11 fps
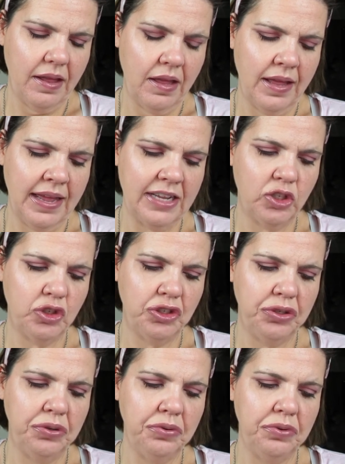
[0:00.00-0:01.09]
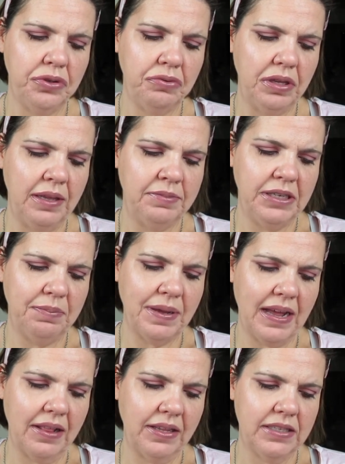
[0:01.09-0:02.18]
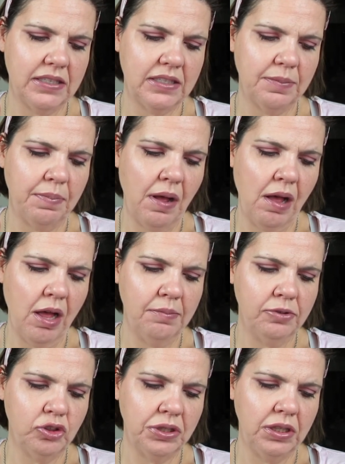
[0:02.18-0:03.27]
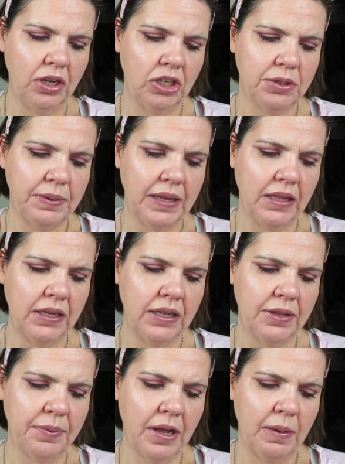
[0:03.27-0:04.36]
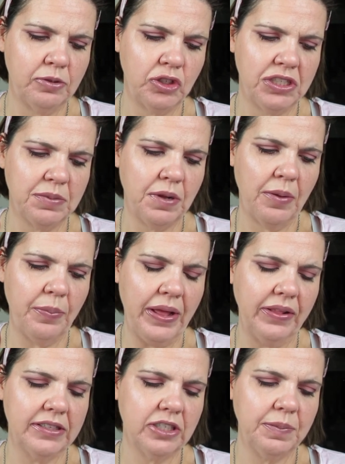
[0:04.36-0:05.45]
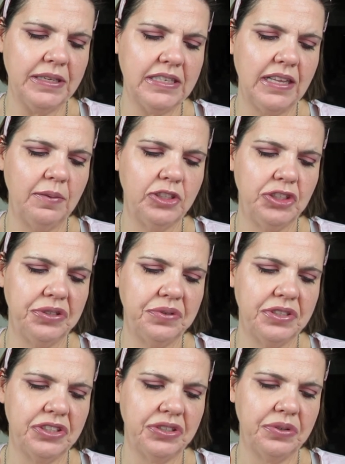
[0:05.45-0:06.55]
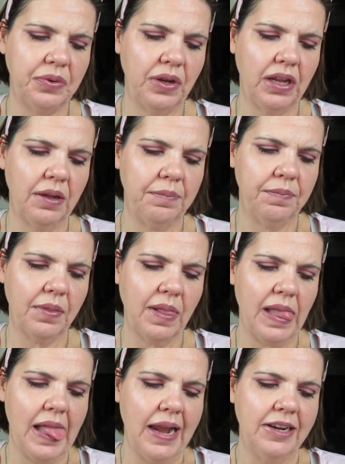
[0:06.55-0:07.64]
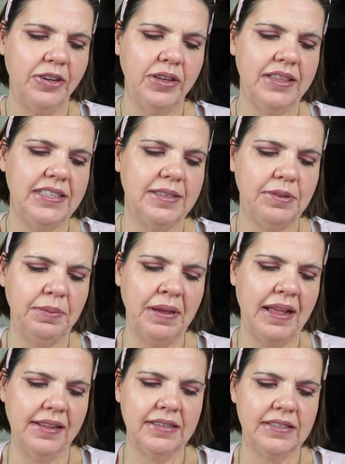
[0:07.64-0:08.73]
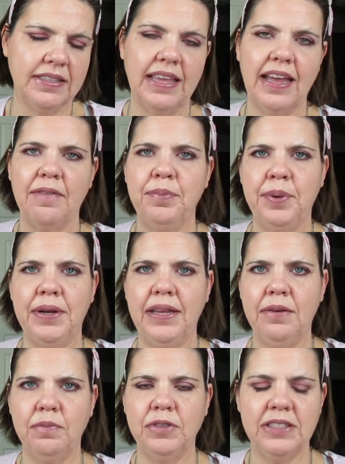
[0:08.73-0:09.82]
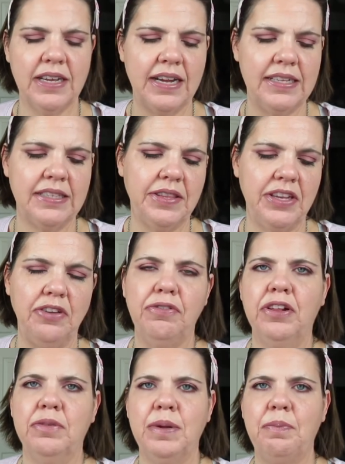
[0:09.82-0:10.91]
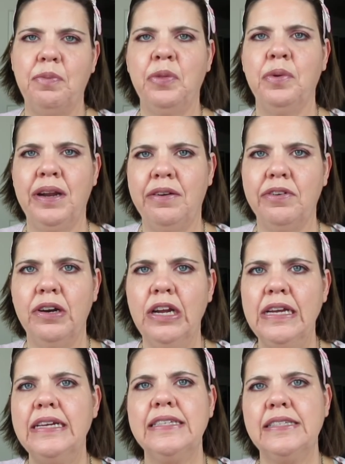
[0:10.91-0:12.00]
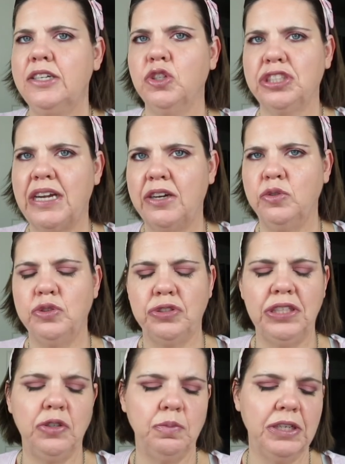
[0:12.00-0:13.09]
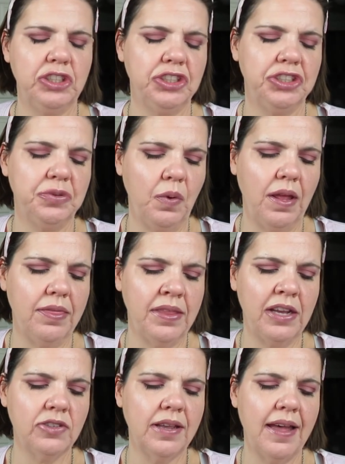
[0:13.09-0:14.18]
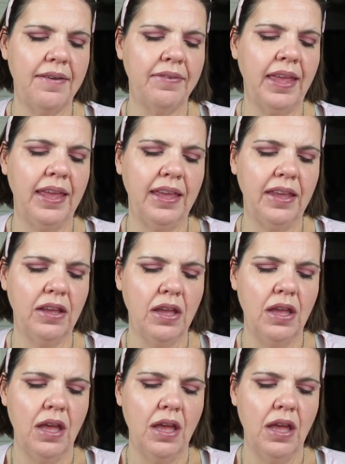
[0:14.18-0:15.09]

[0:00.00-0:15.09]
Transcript: uh, has two new empty palettes, the palm tree large palette and the palm tree small palette. So basically what you do is you, um, you get these empty palettes and they have pretty signs and then you fill them up with whatever single shadows or single blushes you want. They also have a